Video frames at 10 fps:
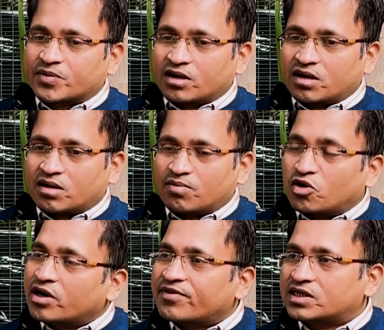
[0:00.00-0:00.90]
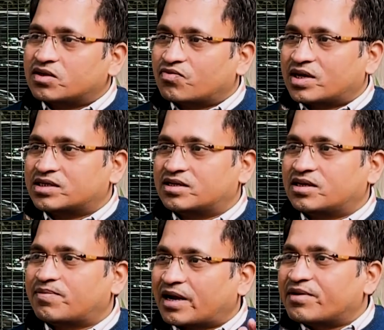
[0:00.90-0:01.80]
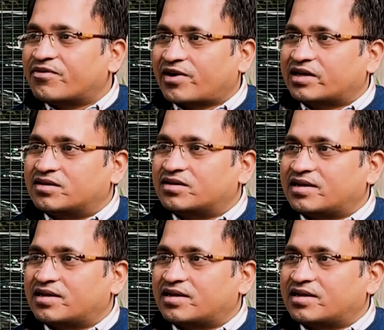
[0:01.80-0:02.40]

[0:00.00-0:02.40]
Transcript: motivation was the primary factor